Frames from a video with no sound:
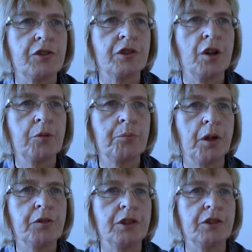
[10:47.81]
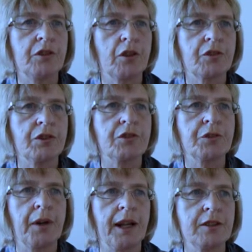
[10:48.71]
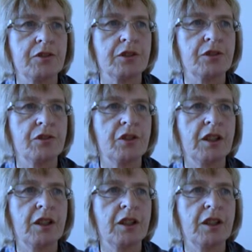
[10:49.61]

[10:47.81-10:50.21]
to known protein toxins or allergens